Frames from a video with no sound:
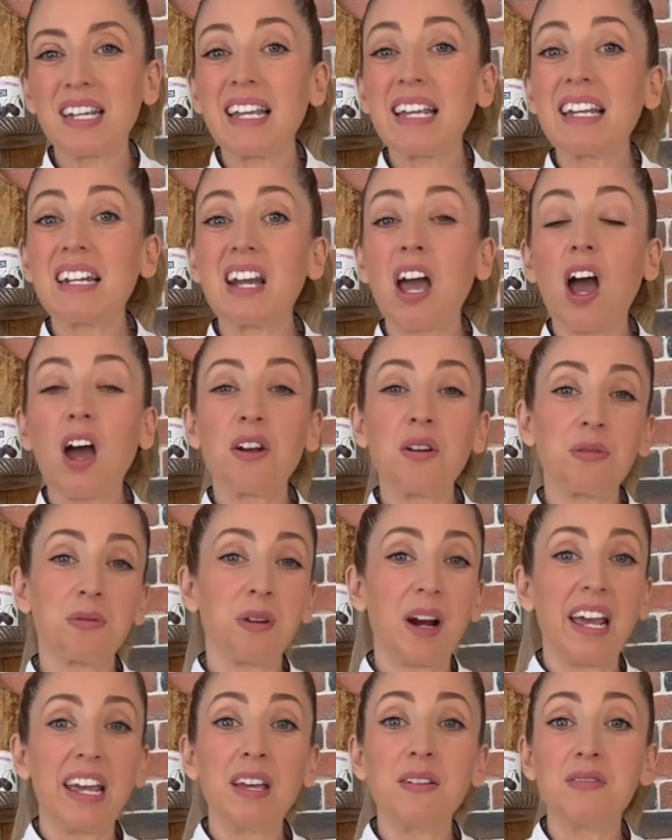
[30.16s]
in an
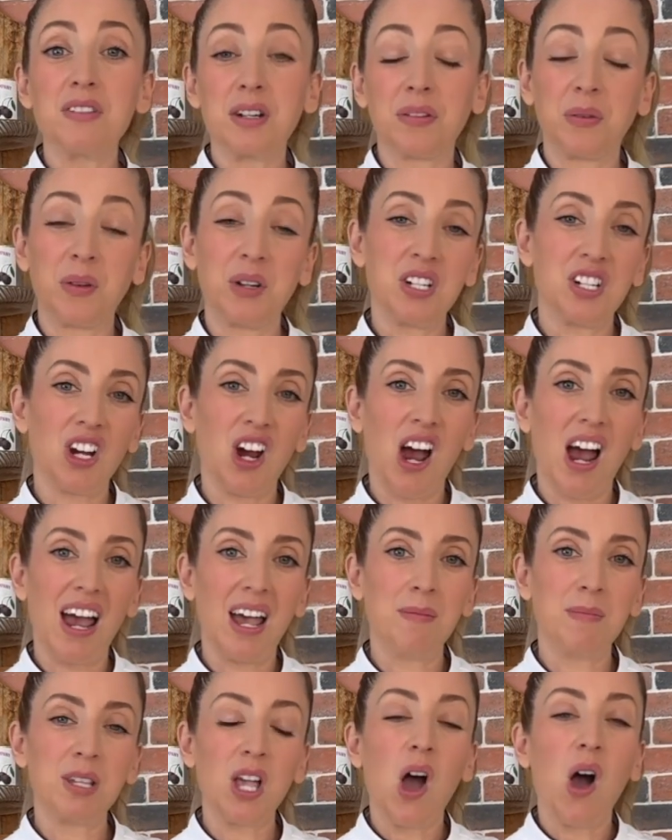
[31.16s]
array of different
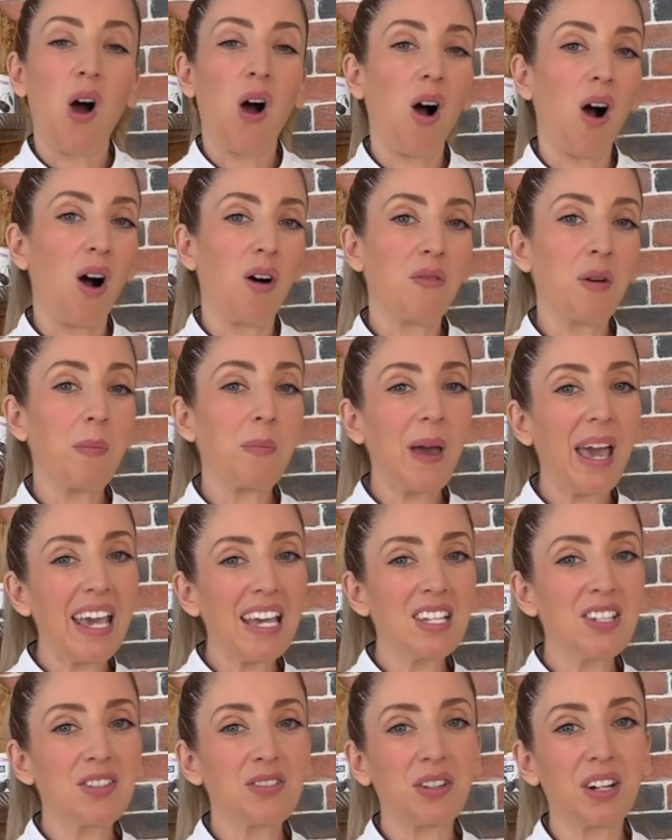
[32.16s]
types of
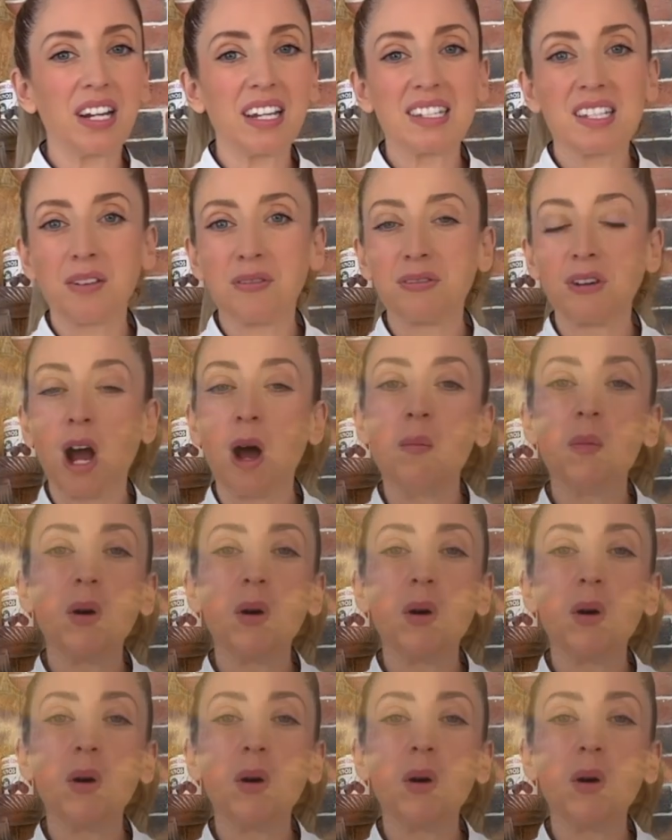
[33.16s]
pastries, from